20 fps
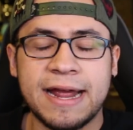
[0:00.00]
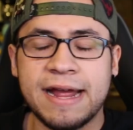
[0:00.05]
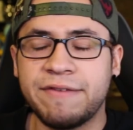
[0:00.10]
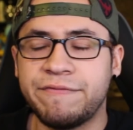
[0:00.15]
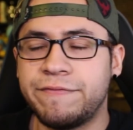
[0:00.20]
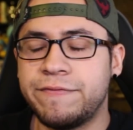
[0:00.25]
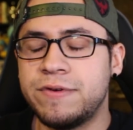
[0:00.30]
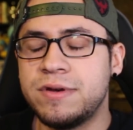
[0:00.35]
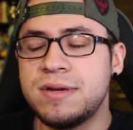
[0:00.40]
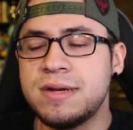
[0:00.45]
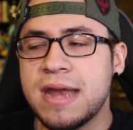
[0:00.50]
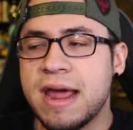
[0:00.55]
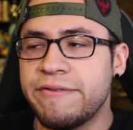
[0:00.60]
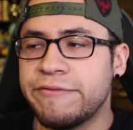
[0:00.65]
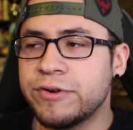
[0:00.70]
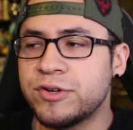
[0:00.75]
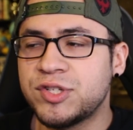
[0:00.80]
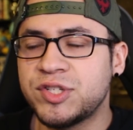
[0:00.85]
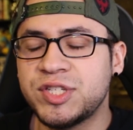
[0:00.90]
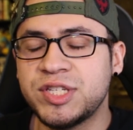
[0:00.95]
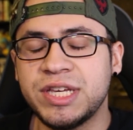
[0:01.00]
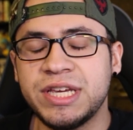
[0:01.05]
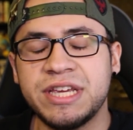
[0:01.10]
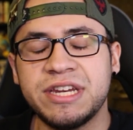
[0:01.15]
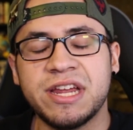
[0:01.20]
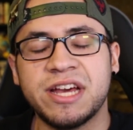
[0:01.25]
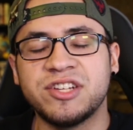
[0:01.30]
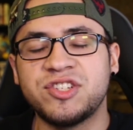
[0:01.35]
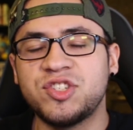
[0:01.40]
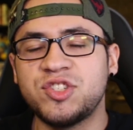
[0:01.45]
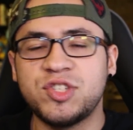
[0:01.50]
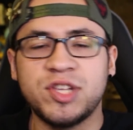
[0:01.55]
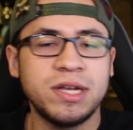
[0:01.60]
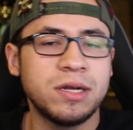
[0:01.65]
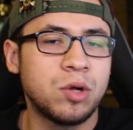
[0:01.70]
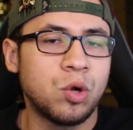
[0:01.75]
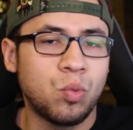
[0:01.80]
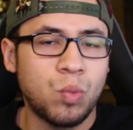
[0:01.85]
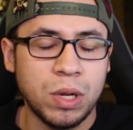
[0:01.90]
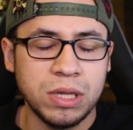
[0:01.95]
I have never seen a
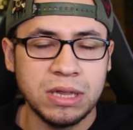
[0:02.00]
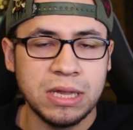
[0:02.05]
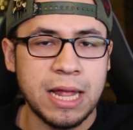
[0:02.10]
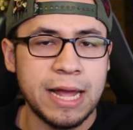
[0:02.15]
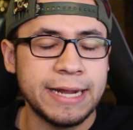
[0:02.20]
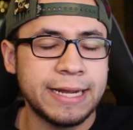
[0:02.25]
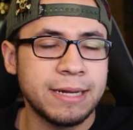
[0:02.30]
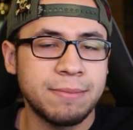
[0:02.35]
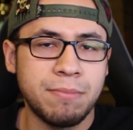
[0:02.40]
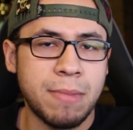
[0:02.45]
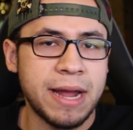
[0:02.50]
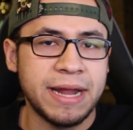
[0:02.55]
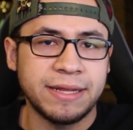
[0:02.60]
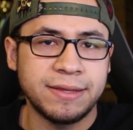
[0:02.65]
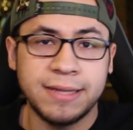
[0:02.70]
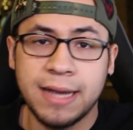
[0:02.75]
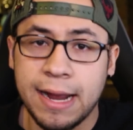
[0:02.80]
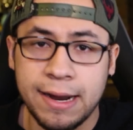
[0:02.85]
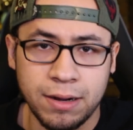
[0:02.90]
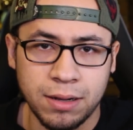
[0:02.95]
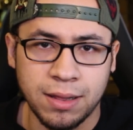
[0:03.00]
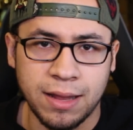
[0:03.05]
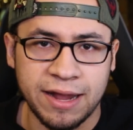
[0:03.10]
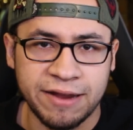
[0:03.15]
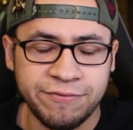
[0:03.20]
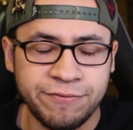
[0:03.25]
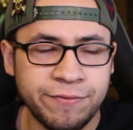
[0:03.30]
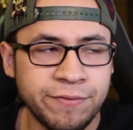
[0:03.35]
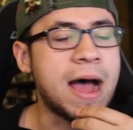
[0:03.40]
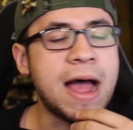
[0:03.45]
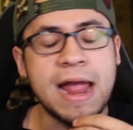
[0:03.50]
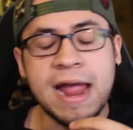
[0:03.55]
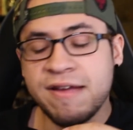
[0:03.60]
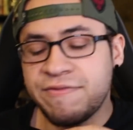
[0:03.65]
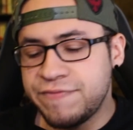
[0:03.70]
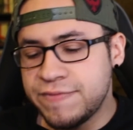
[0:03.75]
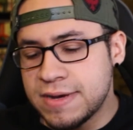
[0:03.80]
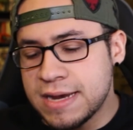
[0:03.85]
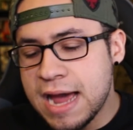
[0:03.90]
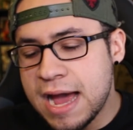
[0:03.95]
single one like in my entire life. I
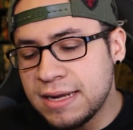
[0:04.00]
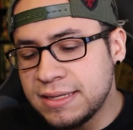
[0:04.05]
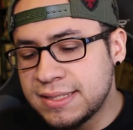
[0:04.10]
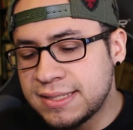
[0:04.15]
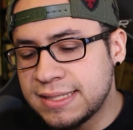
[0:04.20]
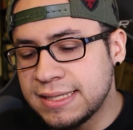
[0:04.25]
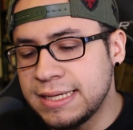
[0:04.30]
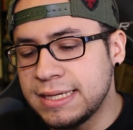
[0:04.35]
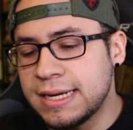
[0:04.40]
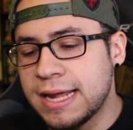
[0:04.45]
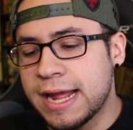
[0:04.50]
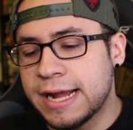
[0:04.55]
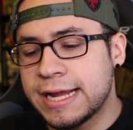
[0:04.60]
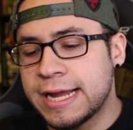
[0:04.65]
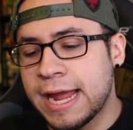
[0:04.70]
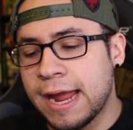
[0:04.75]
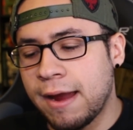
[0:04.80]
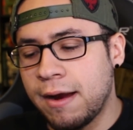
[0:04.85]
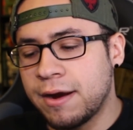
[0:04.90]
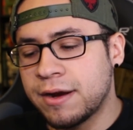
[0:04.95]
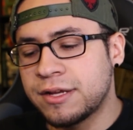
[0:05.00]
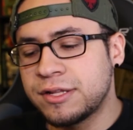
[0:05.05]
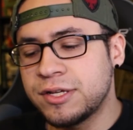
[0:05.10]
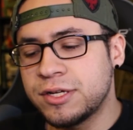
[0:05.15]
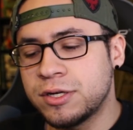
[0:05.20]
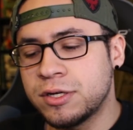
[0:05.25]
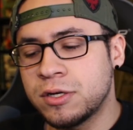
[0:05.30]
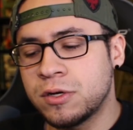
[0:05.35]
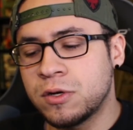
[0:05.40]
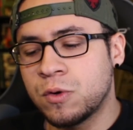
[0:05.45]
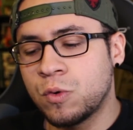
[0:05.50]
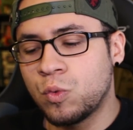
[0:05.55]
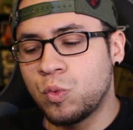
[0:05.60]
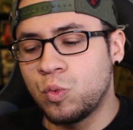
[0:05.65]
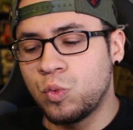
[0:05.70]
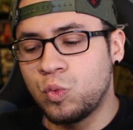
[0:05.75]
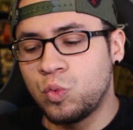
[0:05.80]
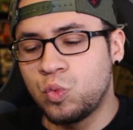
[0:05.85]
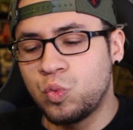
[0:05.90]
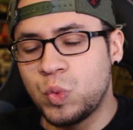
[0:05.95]
have not seen a character
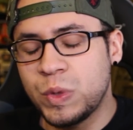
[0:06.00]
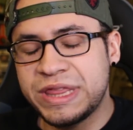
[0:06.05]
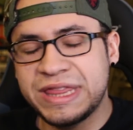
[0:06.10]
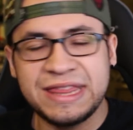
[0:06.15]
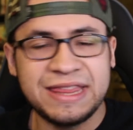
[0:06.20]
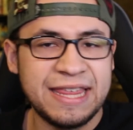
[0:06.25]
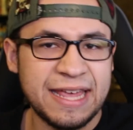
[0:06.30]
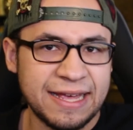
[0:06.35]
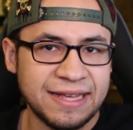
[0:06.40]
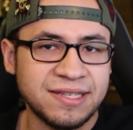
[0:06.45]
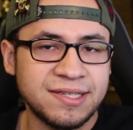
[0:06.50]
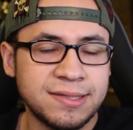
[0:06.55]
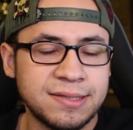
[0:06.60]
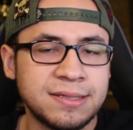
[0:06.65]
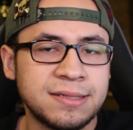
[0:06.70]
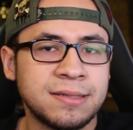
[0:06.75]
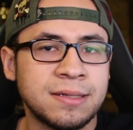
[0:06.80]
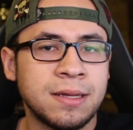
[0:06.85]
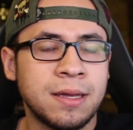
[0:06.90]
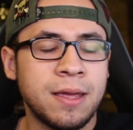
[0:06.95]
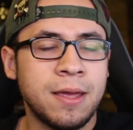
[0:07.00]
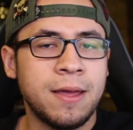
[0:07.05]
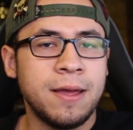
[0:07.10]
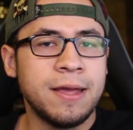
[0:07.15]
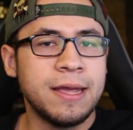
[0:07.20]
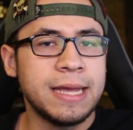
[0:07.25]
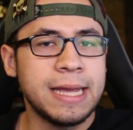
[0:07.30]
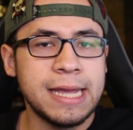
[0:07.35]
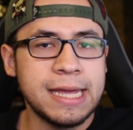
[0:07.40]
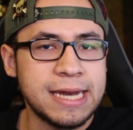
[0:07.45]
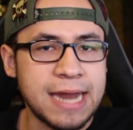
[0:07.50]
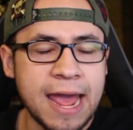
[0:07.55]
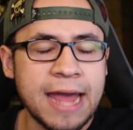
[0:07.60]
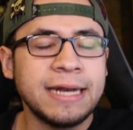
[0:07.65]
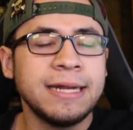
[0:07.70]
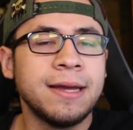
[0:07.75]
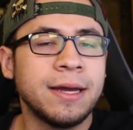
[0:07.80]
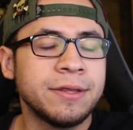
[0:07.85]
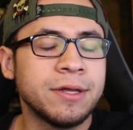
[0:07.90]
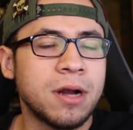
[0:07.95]
with this in
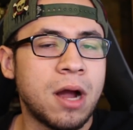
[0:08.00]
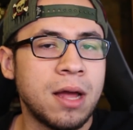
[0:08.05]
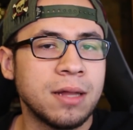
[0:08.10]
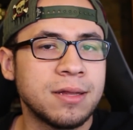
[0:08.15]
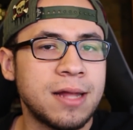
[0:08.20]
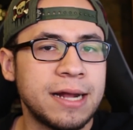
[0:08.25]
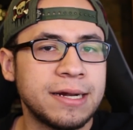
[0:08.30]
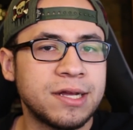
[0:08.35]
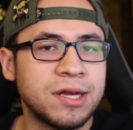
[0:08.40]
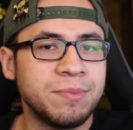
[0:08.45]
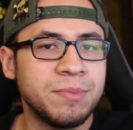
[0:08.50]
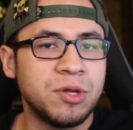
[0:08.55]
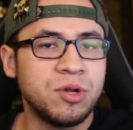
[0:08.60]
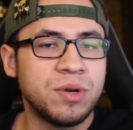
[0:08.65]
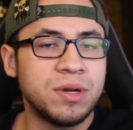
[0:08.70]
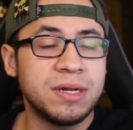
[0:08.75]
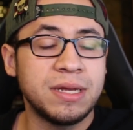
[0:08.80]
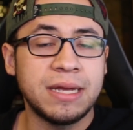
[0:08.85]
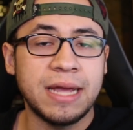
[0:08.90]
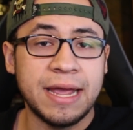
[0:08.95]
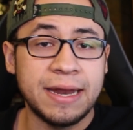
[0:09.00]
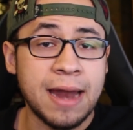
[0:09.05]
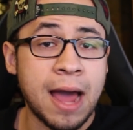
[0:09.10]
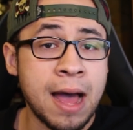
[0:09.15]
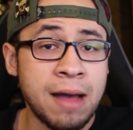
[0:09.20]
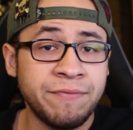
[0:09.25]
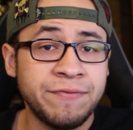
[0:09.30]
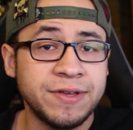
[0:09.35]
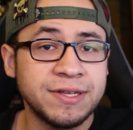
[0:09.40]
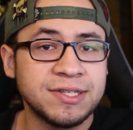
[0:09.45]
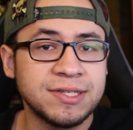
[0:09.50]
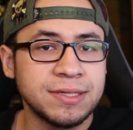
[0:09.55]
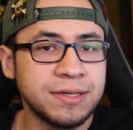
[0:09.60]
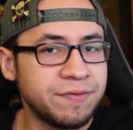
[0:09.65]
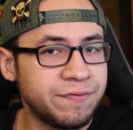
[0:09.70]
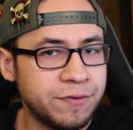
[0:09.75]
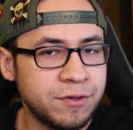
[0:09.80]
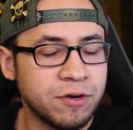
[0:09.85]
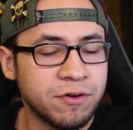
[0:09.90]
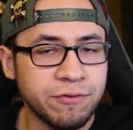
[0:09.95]
any other online community, and obviously
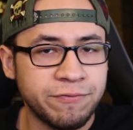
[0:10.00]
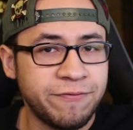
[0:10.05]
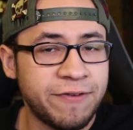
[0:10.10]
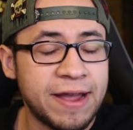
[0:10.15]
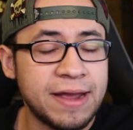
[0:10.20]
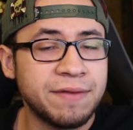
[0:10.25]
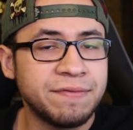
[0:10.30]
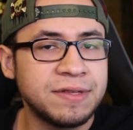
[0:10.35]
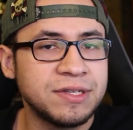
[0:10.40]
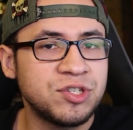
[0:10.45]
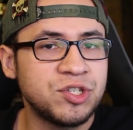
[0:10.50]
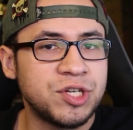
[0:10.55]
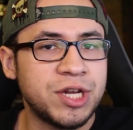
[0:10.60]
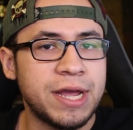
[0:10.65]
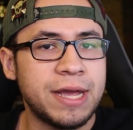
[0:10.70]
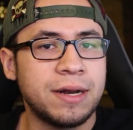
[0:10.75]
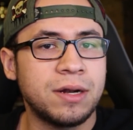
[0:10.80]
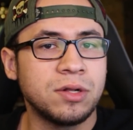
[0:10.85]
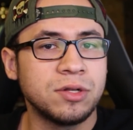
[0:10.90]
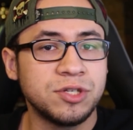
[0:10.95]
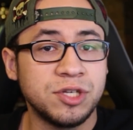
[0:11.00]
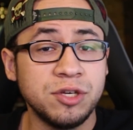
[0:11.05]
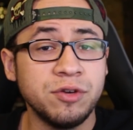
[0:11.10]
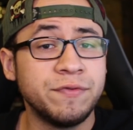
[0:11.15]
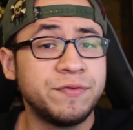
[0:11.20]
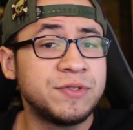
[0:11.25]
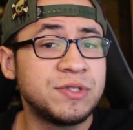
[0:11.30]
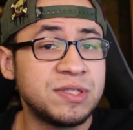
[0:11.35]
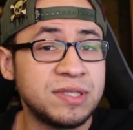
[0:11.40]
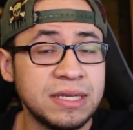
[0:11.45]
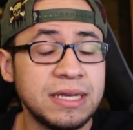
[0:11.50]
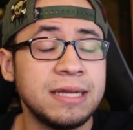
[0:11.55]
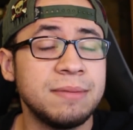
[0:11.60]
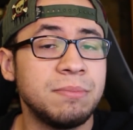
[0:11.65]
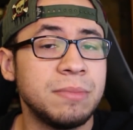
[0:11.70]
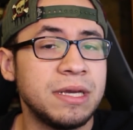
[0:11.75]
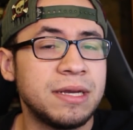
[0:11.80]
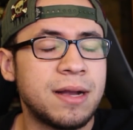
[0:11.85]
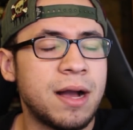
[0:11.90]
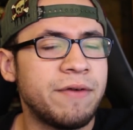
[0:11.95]
if you're a fan of this channel, you've seen
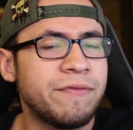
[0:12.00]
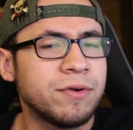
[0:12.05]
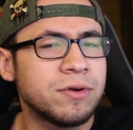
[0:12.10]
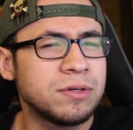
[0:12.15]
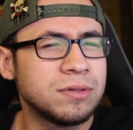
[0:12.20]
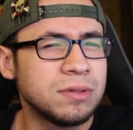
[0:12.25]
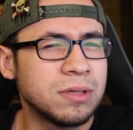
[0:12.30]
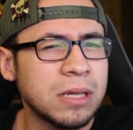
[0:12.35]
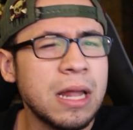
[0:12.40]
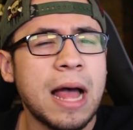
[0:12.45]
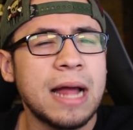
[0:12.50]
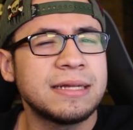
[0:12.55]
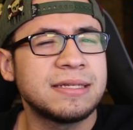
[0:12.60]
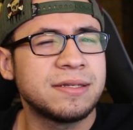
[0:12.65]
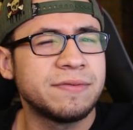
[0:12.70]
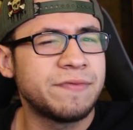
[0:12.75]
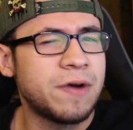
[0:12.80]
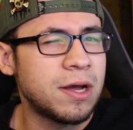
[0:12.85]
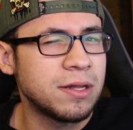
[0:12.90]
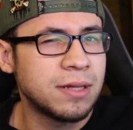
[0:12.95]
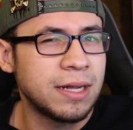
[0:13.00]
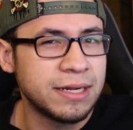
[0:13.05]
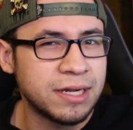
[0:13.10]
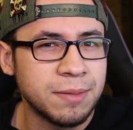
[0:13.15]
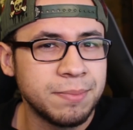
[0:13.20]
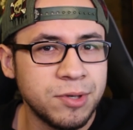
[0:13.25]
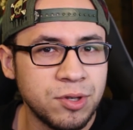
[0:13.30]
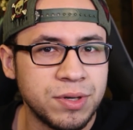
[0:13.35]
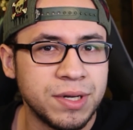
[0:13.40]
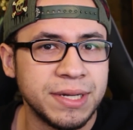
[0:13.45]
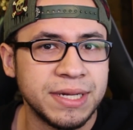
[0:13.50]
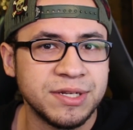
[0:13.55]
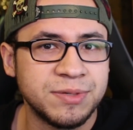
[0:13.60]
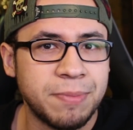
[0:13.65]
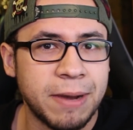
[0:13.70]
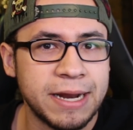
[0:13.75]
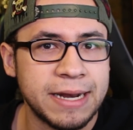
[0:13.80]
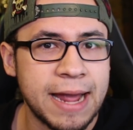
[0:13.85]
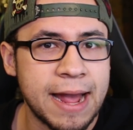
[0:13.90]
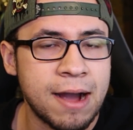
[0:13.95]
me cover lots of online communities
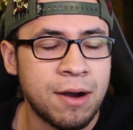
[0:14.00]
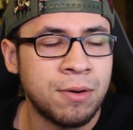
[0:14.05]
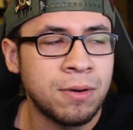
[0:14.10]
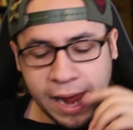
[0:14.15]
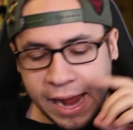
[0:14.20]
by now.